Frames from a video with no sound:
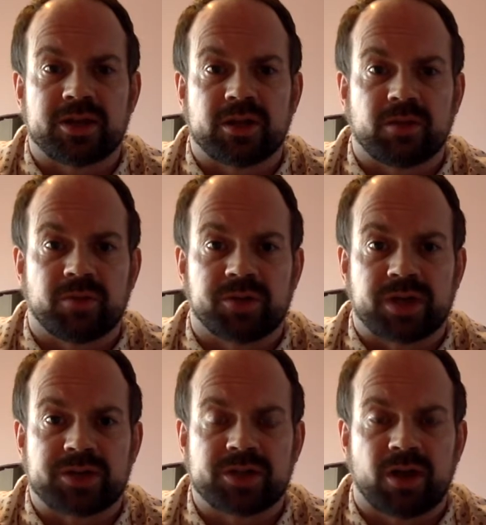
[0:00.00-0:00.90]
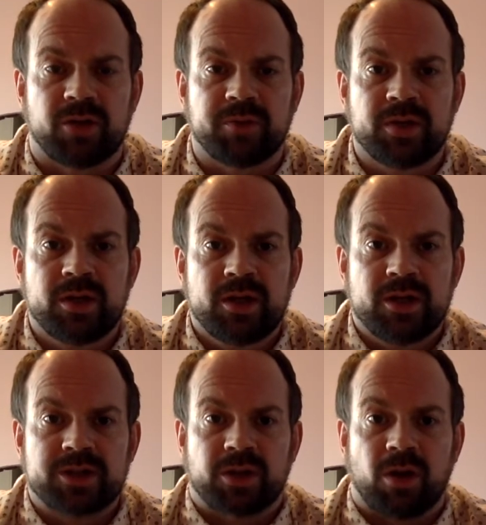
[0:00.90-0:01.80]
to look at project scope.
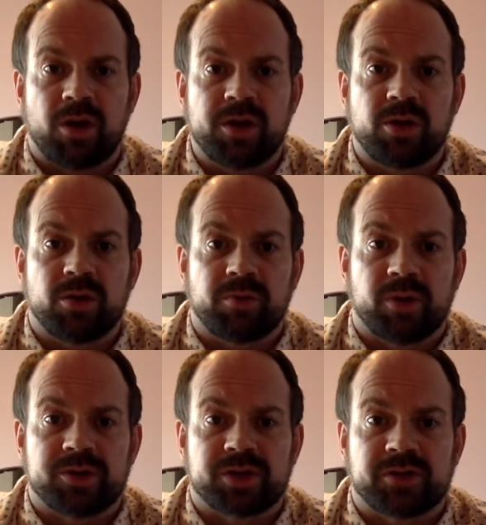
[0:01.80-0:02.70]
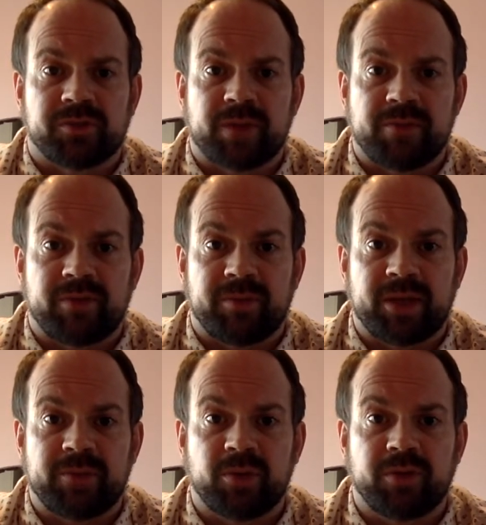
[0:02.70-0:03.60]
So are you going to approach this from an
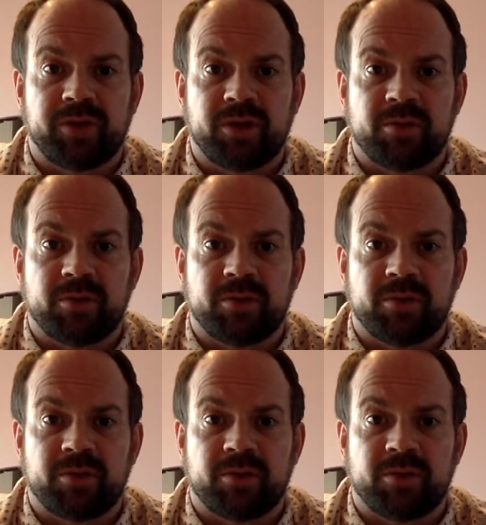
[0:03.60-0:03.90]
MVP point of view,